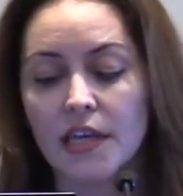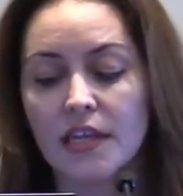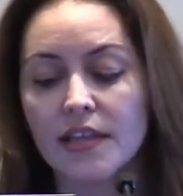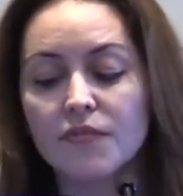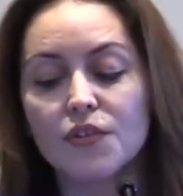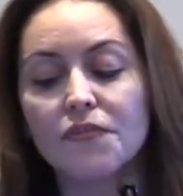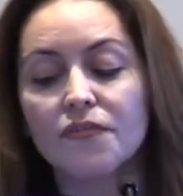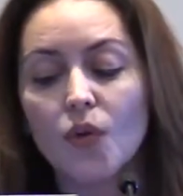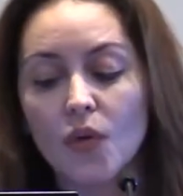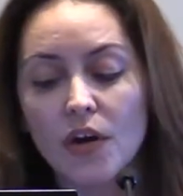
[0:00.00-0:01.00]
And level
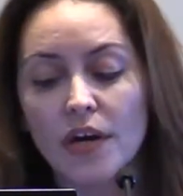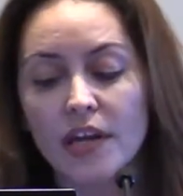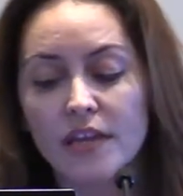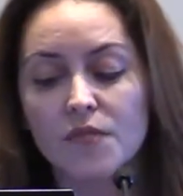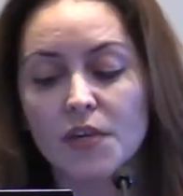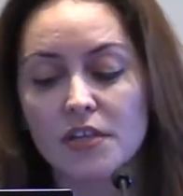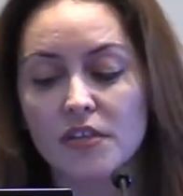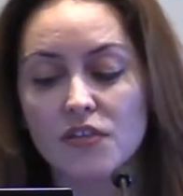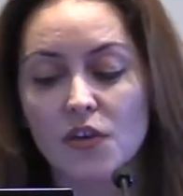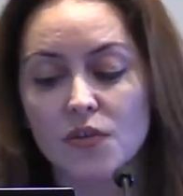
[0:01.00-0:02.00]
4 is when
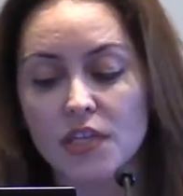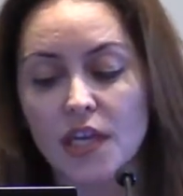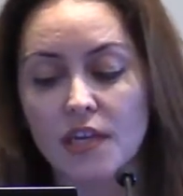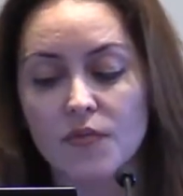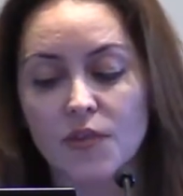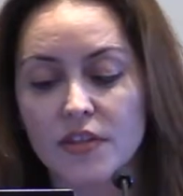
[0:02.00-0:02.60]
it's associated